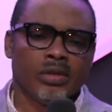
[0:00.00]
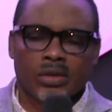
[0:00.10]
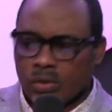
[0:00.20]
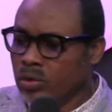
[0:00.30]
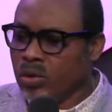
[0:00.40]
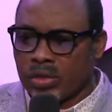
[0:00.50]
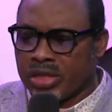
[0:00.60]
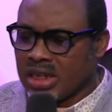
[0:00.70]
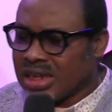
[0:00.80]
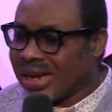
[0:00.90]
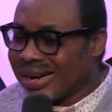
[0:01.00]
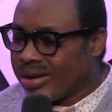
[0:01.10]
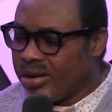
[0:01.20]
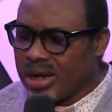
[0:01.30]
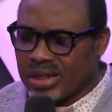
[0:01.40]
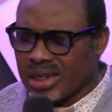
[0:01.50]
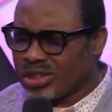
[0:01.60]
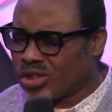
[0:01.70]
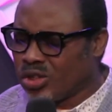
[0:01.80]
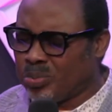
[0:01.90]
You do things that are crazy,
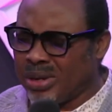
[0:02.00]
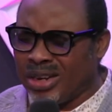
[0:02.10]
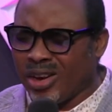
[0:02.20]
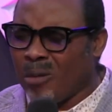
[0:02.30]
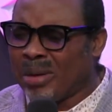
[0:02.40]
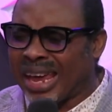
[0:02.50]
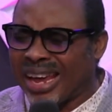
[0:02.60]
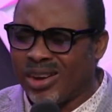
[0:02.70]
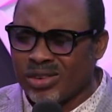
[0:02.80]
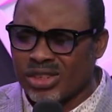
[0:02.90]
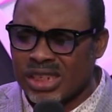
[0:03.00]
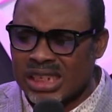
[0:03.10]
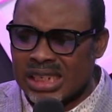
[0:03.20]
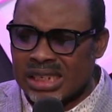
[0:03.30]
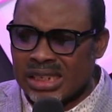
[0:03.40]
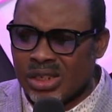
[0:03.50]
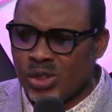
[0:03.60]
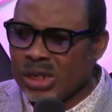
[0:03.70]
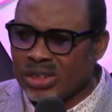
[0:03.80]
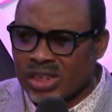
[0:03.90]
stupid, not because
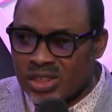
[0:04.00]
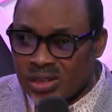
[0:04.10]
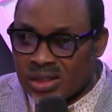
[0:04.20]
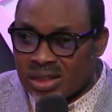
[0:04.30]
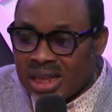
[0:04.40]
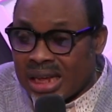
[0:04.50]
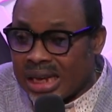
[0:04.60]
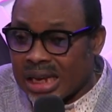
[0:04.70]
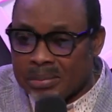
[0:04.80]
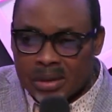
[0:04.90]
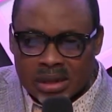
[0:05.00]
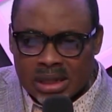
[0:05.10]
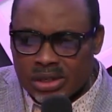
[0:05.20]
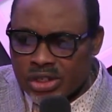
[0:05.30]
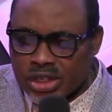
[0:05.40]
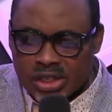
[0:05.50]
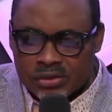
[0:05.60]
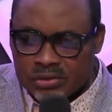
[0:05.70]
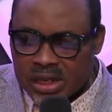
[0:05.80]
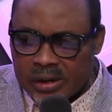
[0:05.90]
you're just not thinking about it. You just
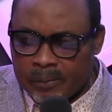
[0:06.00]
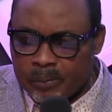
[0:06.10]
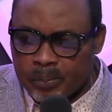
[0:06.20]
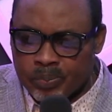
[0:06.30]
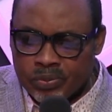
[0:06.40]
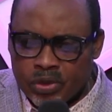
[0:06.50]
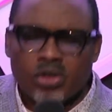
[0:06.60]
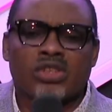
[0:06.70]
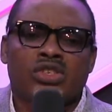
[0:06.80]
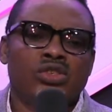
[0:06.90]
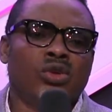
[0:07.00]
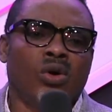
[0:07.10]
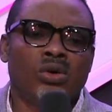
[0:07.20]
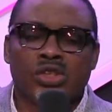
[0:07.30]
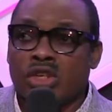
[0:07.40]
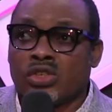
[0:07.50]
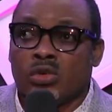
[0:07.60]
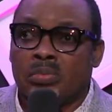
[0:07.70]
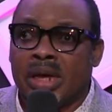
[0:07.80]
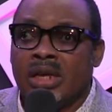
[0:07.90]
feel, you just know, you just
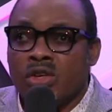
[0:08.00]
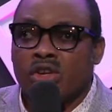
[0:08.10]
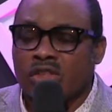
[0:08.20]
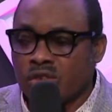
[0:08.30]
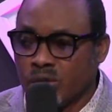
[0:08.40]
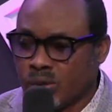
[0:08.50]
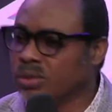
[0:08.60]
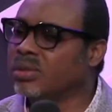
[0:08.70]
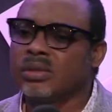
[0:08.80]
obey, you just do.